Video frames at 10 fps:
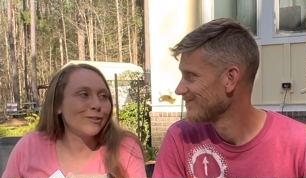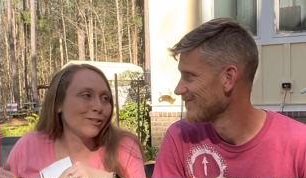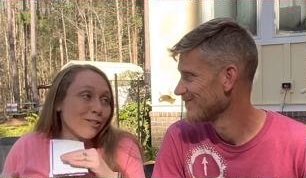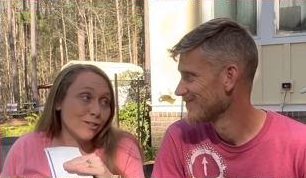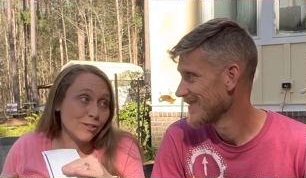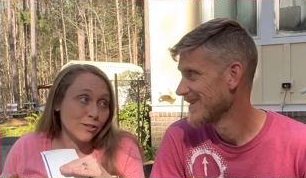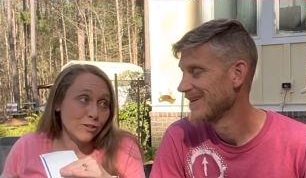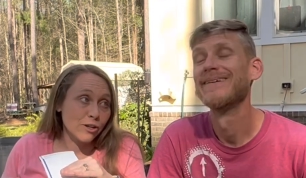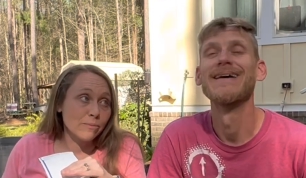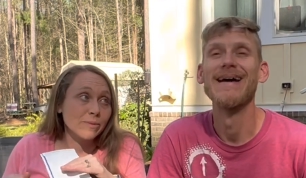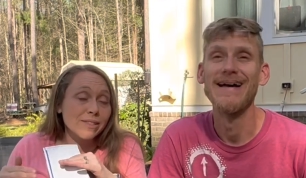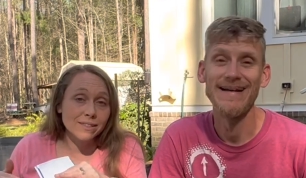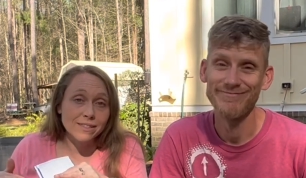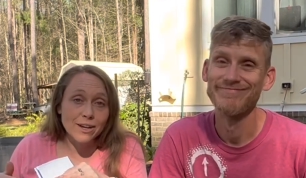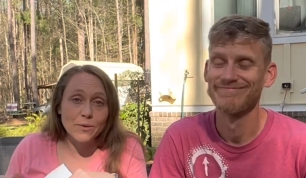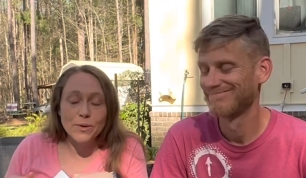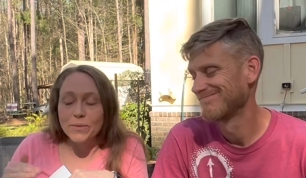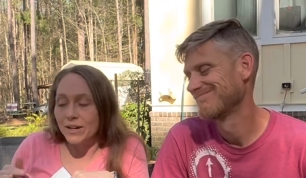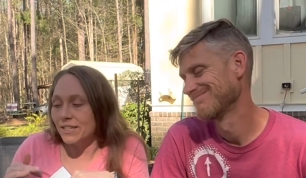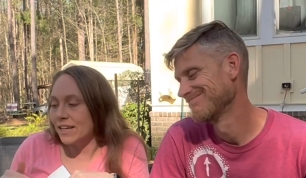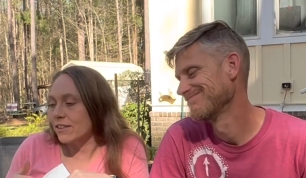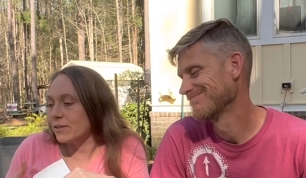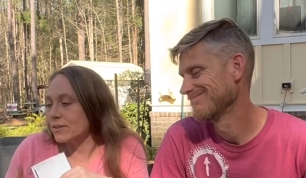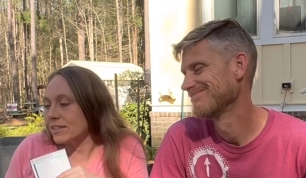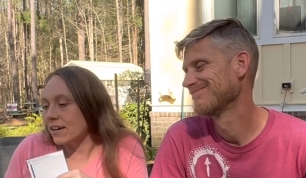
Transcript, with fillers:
Speaker 1: the nasturtiums. Yeah. So we wanted to get those